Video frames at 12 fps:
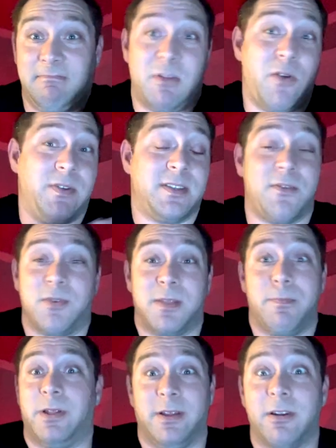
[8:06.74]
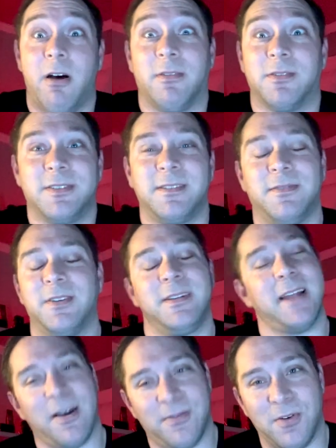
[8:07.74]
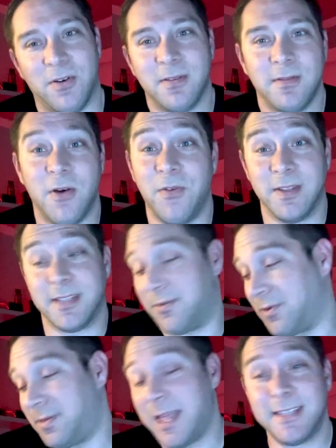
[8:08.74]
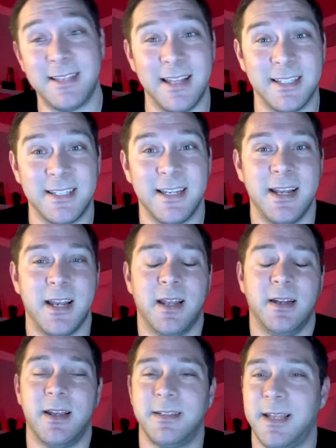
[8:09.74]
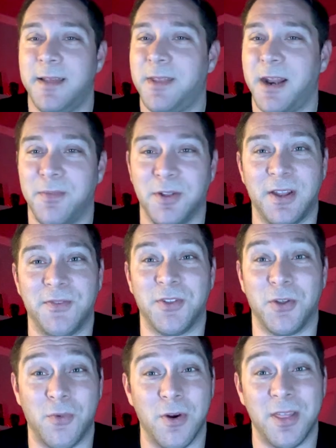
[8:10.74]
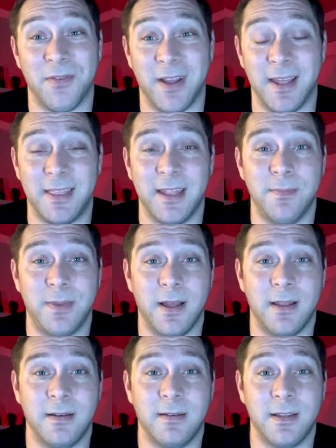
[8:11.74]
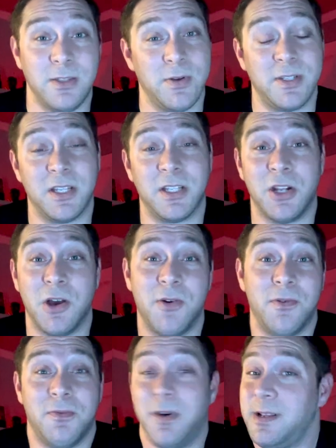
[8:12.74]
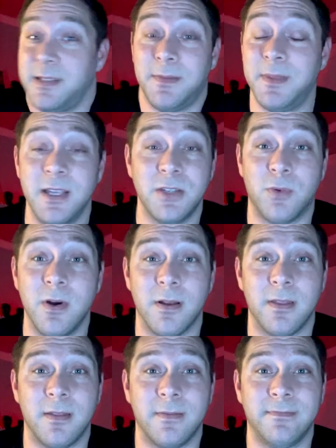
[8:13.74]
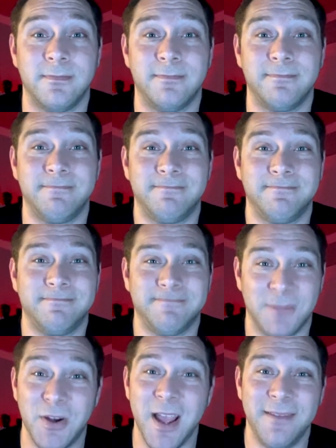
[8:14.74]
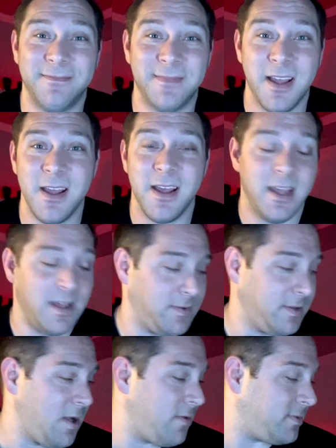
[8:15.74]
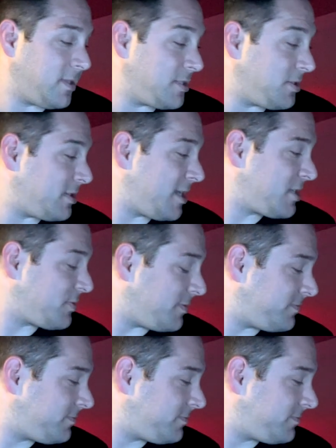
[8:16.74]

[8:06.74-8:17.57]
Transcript: it's not worth $1 billion. Doubtful. Hopefully it's not worth 10 cents. I'm not saying that I'm looking for the worth of anything, but it's always good to know what something is worth. Okay, here we go. Let's do the next one.